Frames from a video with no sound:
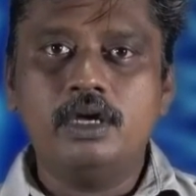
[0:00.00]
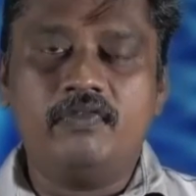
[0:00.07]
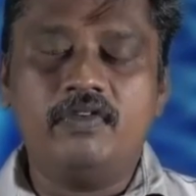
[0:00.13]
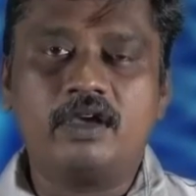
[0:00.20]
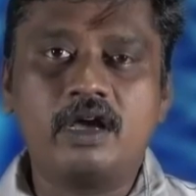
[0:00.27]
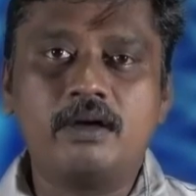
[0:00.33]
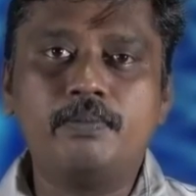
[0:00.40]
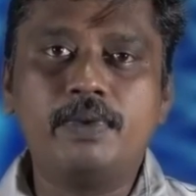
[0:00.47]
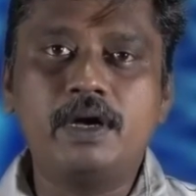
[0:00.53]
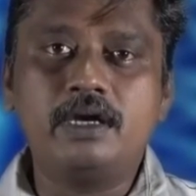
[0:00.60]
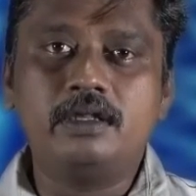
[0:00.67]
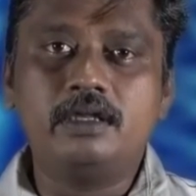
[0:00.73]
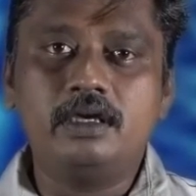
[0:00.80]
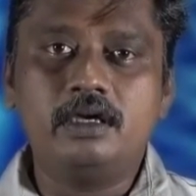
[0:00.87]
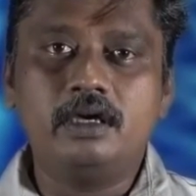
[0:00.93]
If we
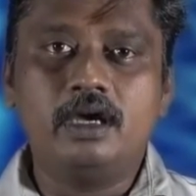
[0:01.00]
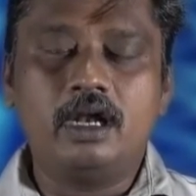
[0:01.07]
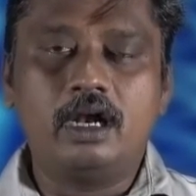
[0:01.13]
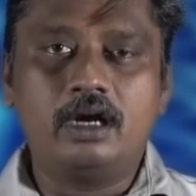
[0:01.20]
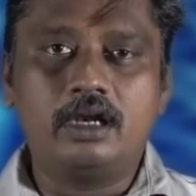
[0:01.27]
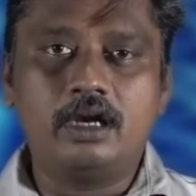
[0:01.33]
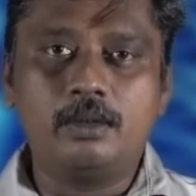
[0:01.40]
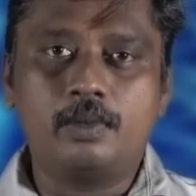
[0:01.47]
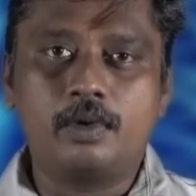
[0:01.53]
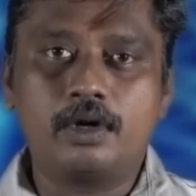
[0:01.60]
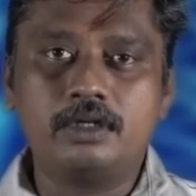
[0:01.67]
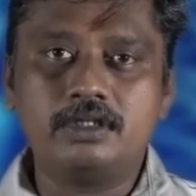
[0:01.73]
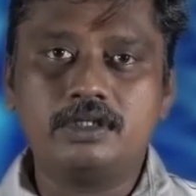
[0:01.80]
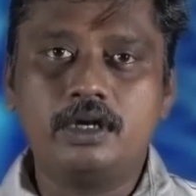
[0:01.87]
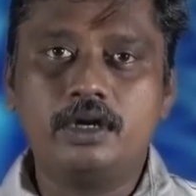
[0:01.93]
compare the electric
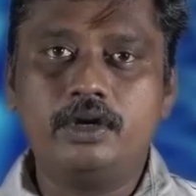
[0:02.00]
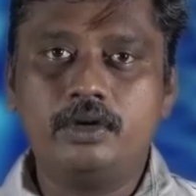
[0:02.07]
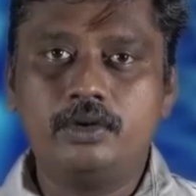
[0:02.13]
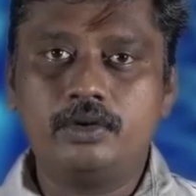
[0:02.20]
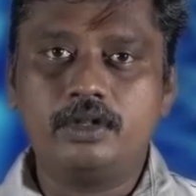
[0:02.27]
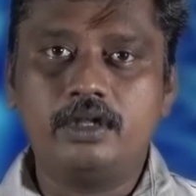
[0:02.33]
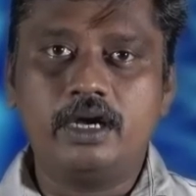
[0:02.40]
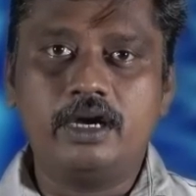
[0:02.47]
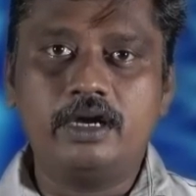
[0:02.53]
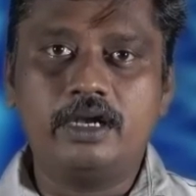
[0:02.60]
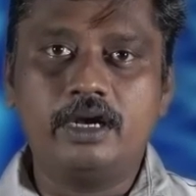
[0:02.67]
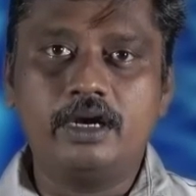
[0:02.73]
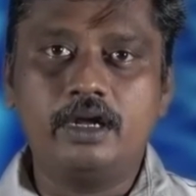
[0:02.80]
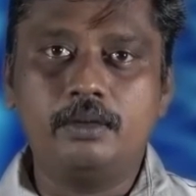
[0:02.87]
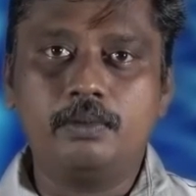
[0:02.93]
potential due to the
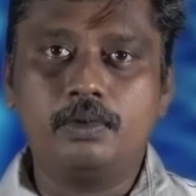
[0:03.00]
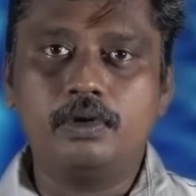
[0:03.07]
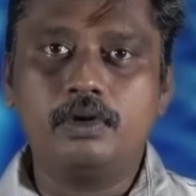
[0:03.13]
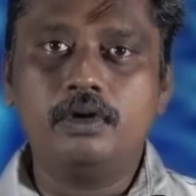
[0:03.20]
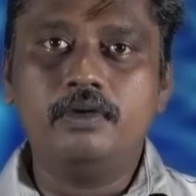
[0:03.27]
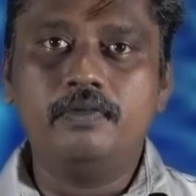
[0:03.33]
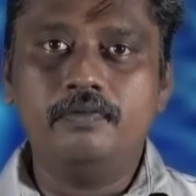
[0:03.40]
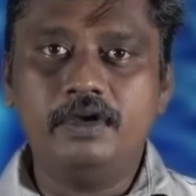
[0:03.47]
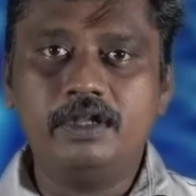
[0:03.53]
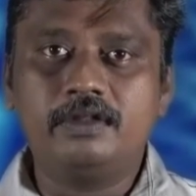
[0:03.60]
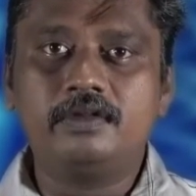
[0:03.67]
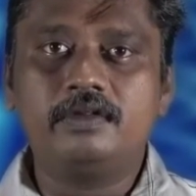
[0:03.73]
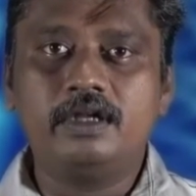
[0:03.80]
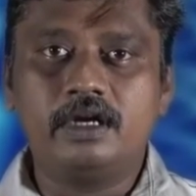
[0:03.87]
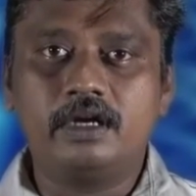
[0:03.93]
entire dipole
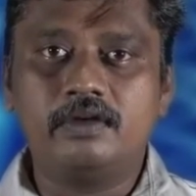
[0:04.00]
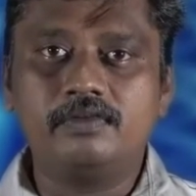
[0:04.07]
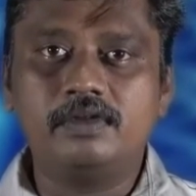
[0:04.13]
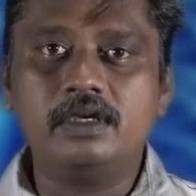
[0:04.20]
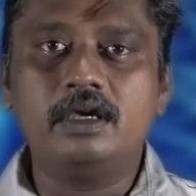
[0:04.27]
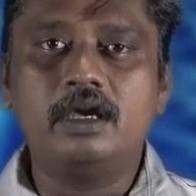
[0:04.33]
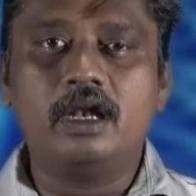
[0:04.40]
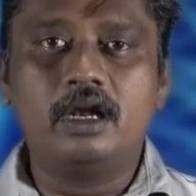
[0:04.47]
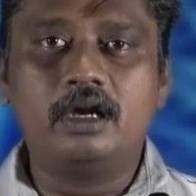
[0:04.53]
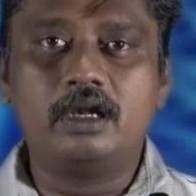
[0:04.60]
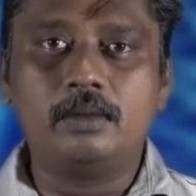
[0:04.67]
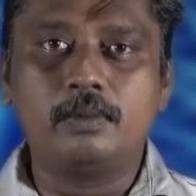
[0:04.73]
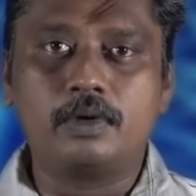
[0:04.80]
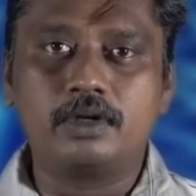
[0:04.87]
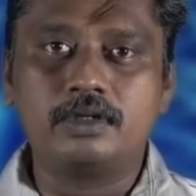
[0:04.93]
with that of the
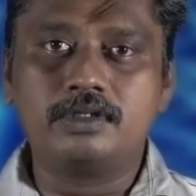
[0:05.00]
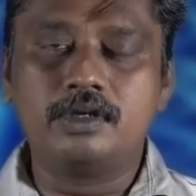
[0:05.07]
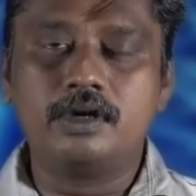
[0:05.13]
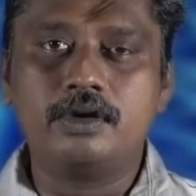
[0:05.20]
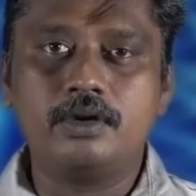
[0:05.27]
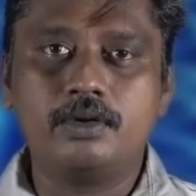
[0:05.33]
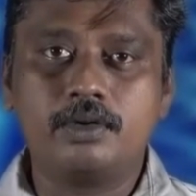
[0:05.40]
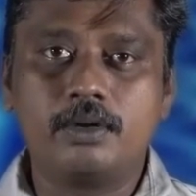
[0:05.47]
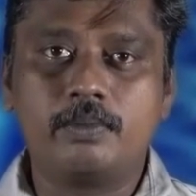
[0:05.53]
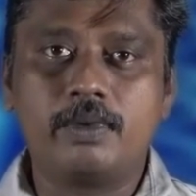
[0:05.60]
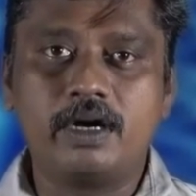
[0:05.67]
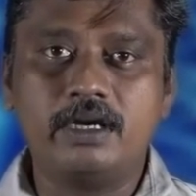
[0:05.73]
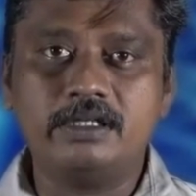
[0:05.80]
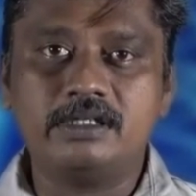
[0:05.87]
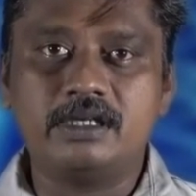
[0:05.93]
electric potential due to a
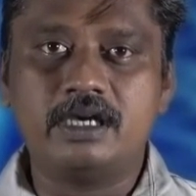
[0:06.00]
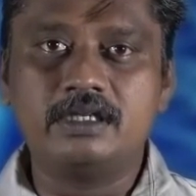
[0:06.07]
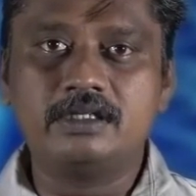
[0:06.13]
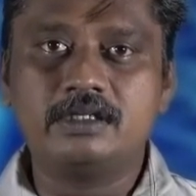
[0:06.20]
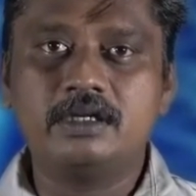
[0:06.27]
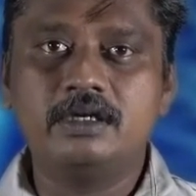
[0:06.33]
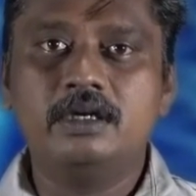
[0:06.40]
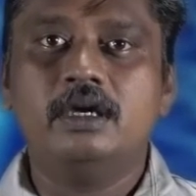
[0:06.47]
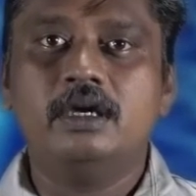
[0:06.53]
point charge,